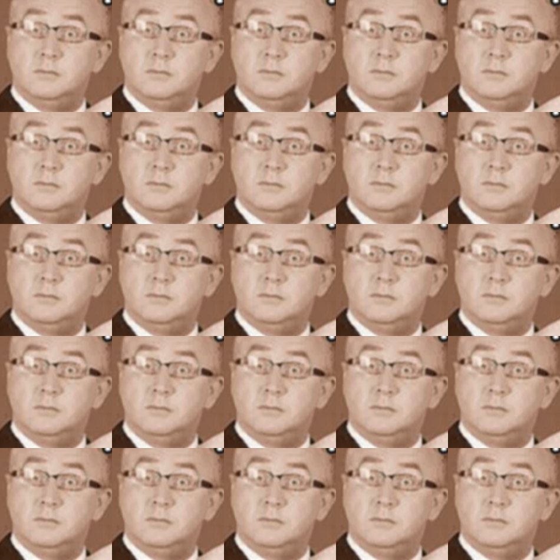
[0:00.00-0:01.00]

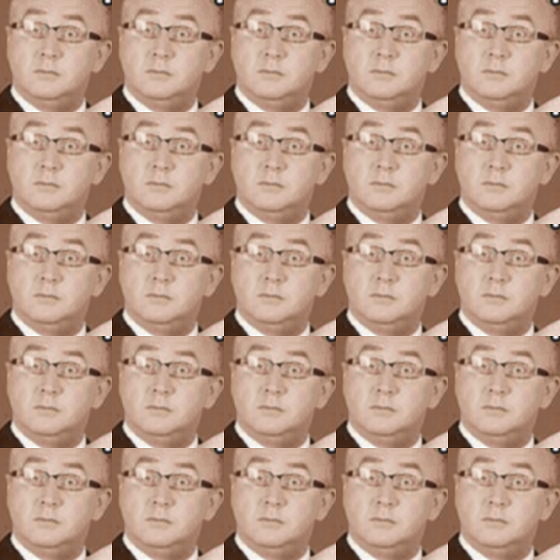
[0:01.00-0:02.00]

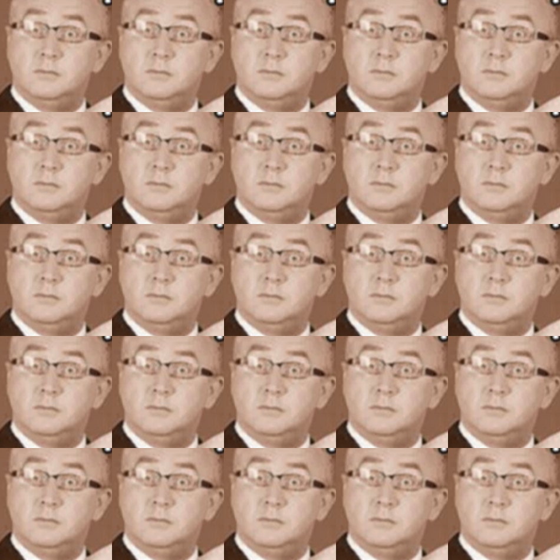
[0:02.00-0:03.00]

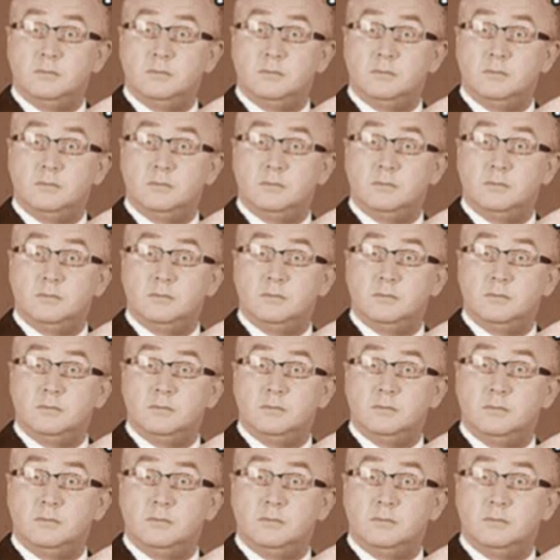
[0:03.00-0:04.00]

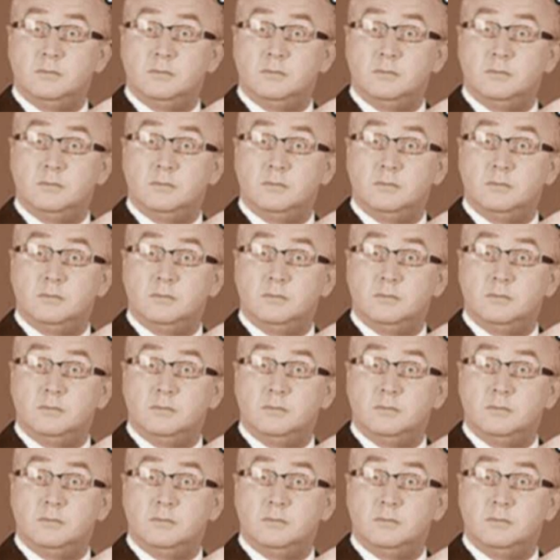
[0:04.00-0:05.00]

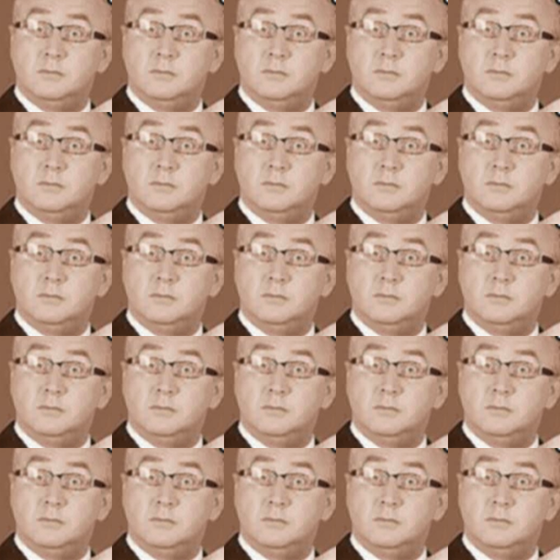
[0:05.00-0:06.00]

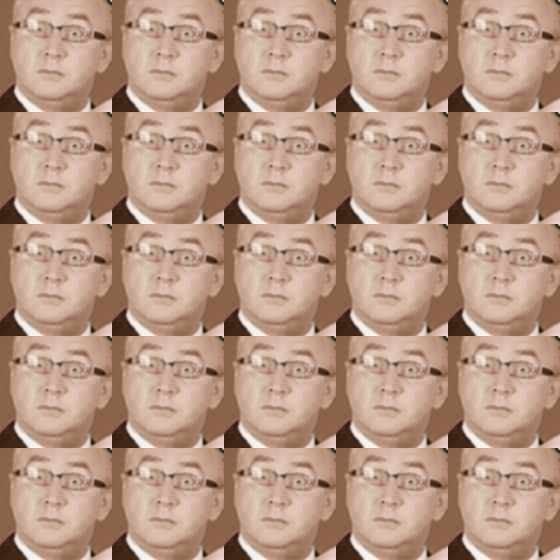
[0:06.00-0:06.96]
The face doesn't move, so there is nothing to read.